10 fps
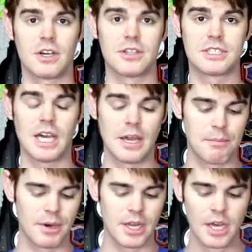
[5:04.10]
all the
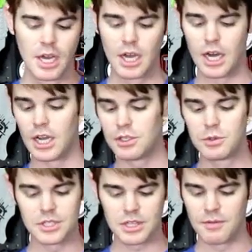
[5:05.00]
time, but uh,
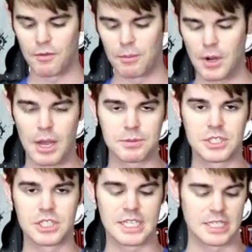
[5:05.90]
using them for props
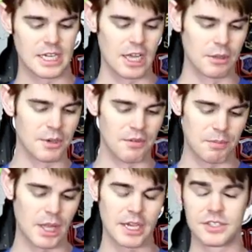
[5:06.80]
just as an element
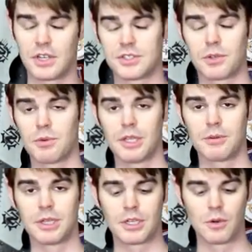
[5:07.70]
of play is also really,
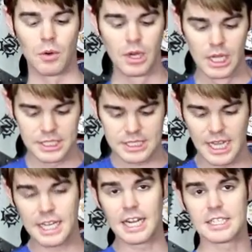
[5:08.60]
really cool. Let's
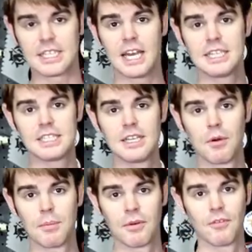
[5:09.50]
take it outside, see
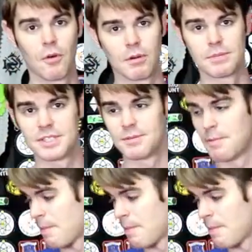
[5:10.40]
how it performs.